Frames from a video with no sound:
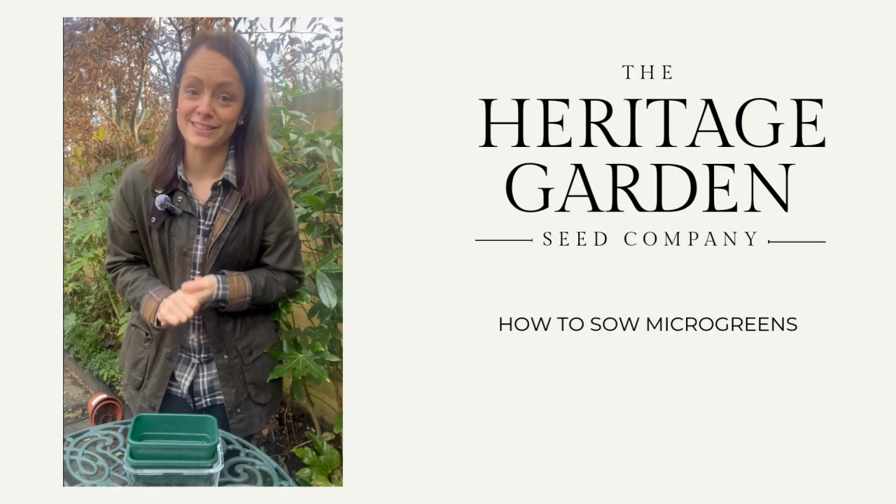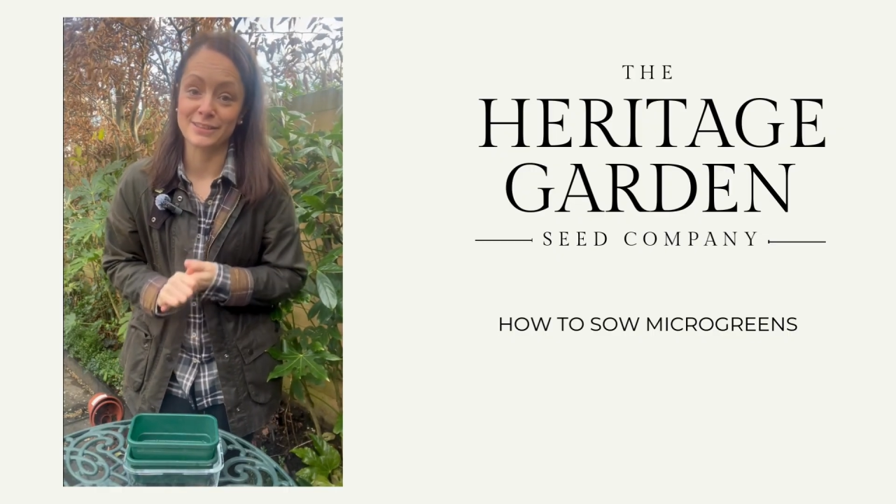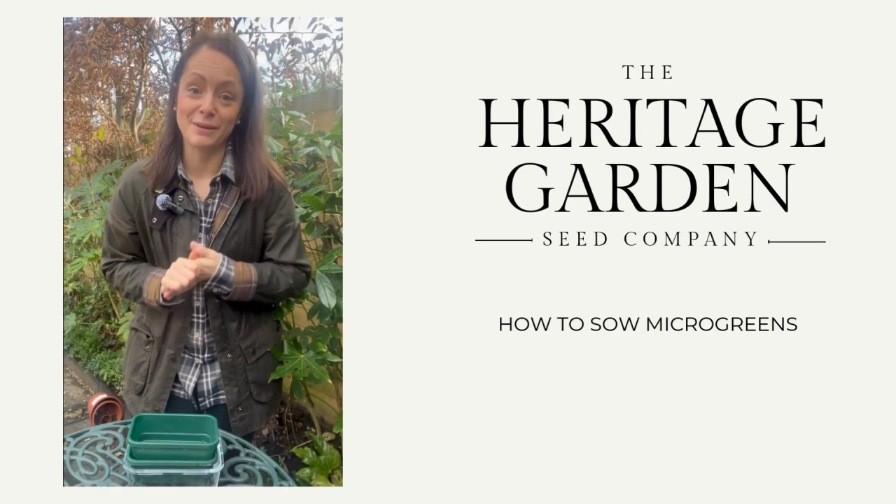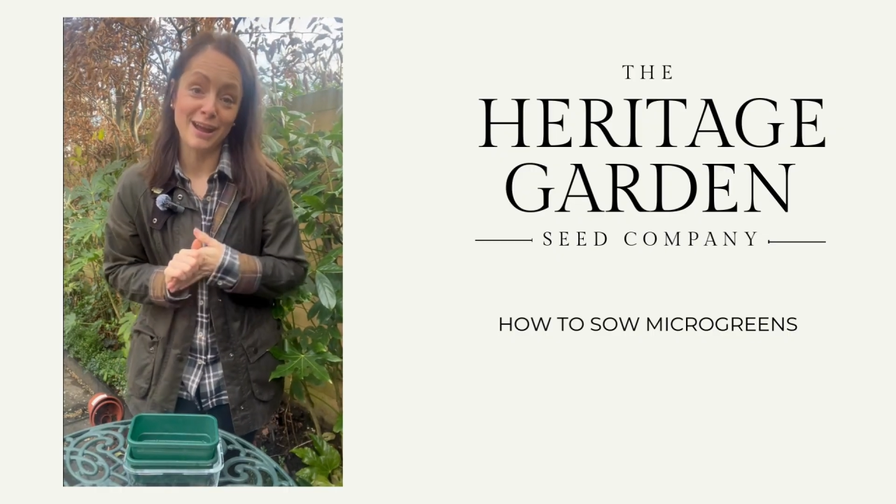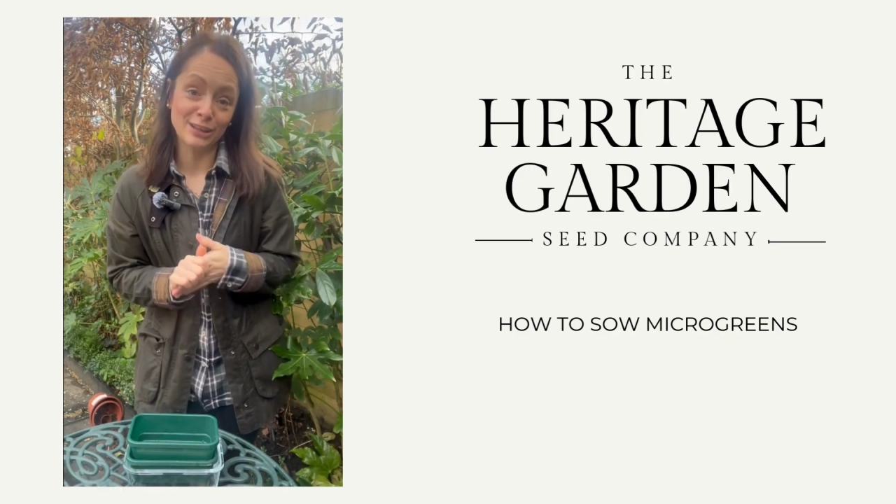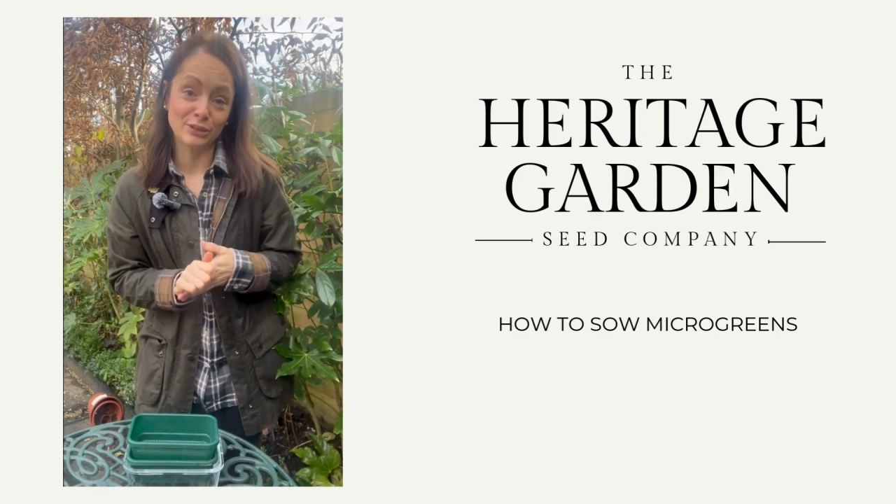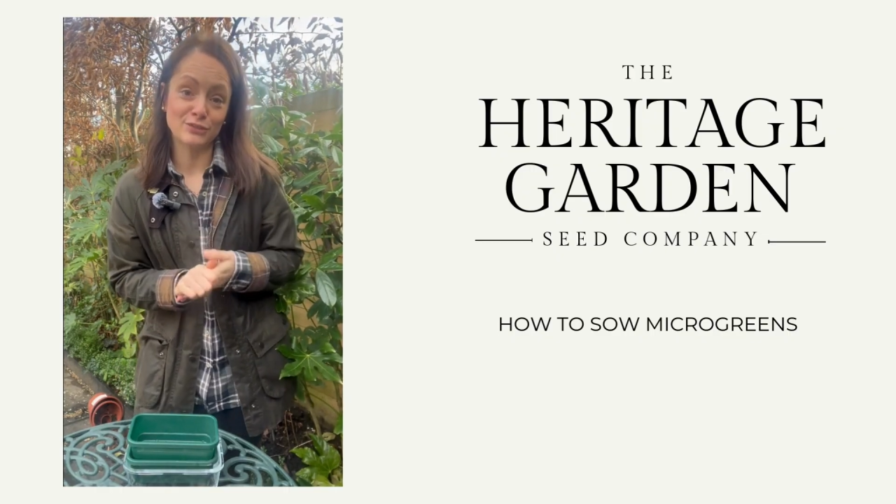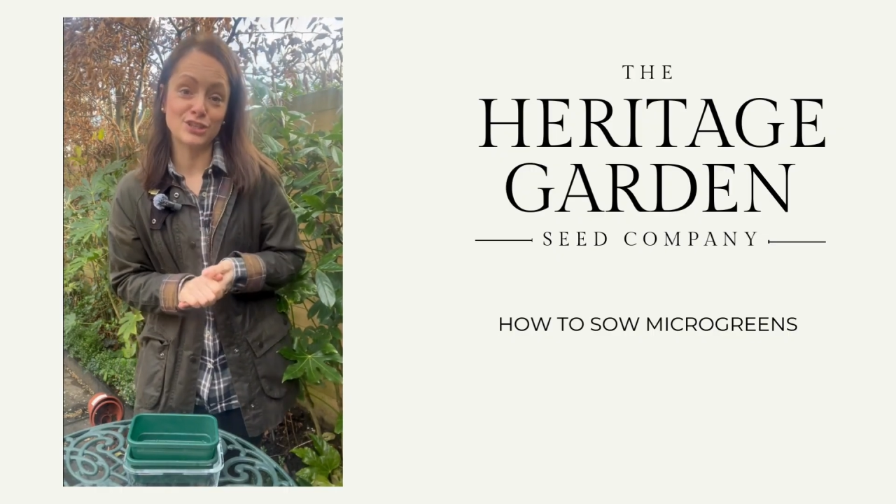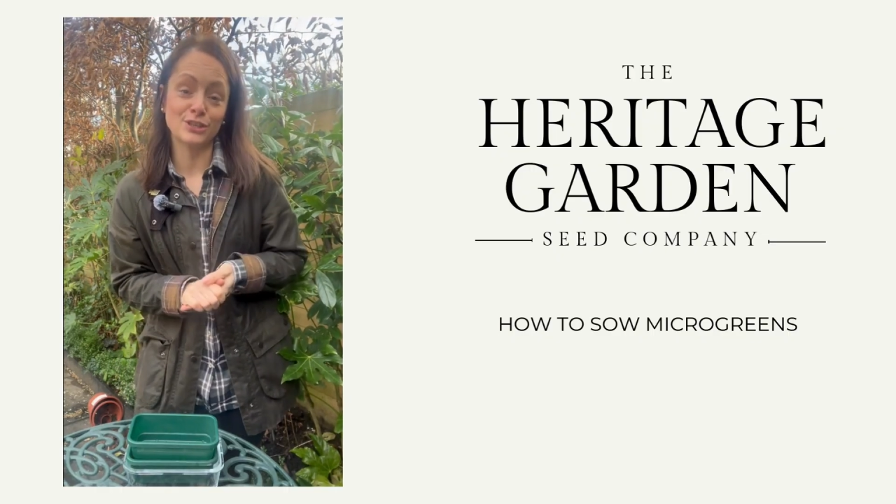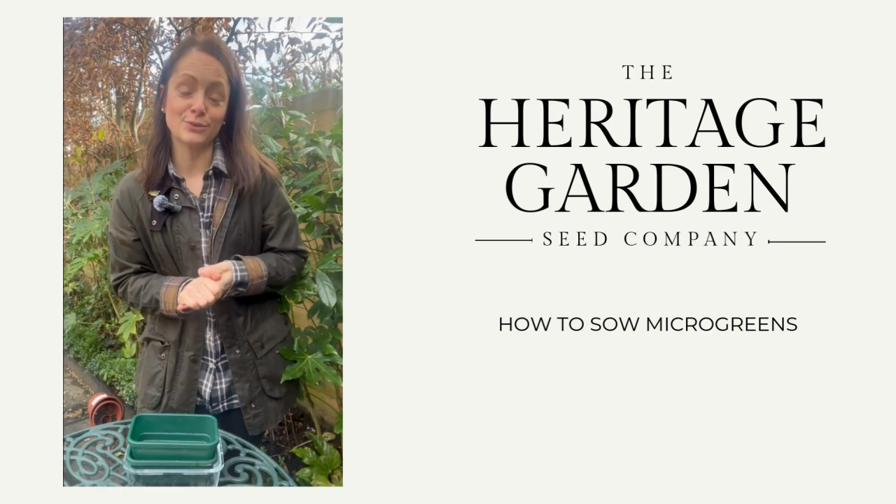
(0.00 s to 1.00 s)
So I love
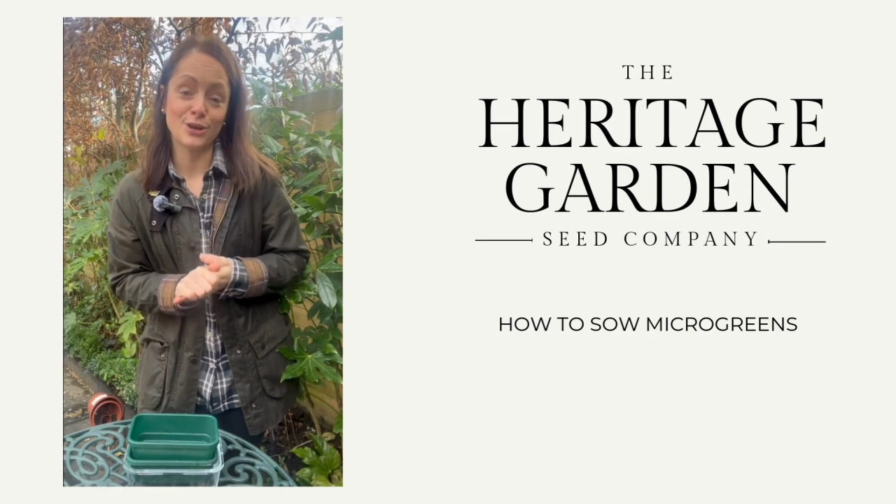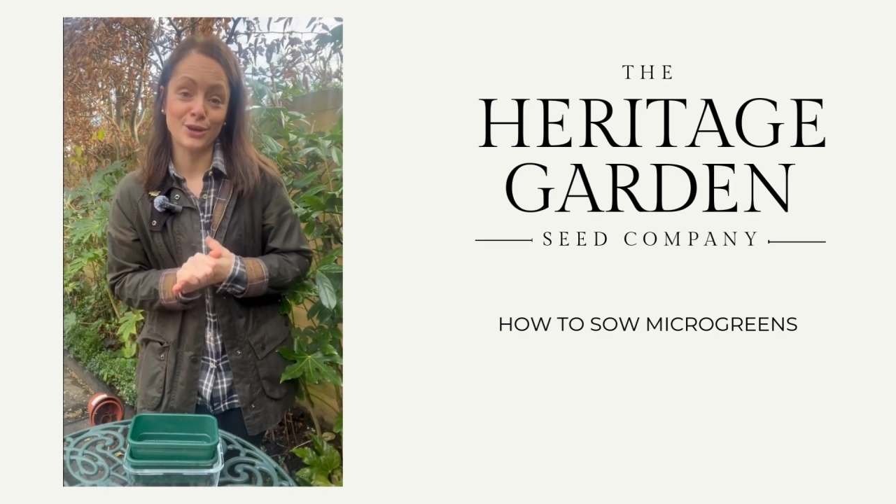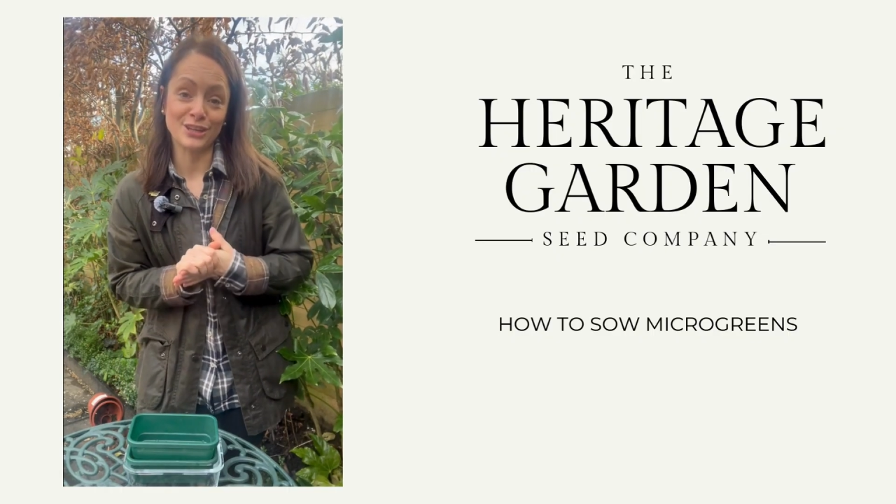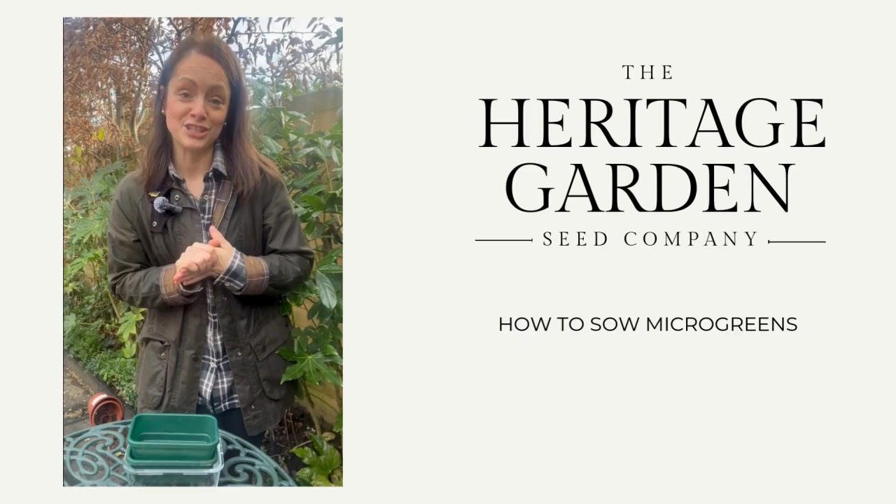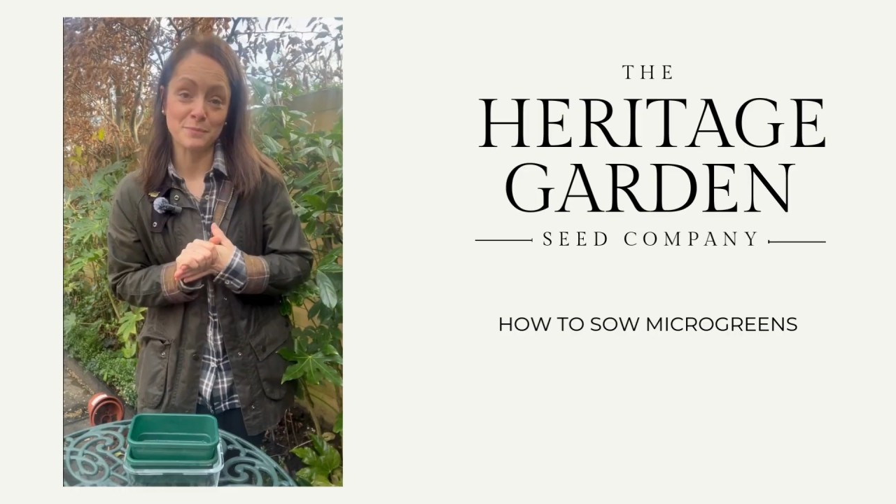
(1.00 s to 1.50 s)
to garnish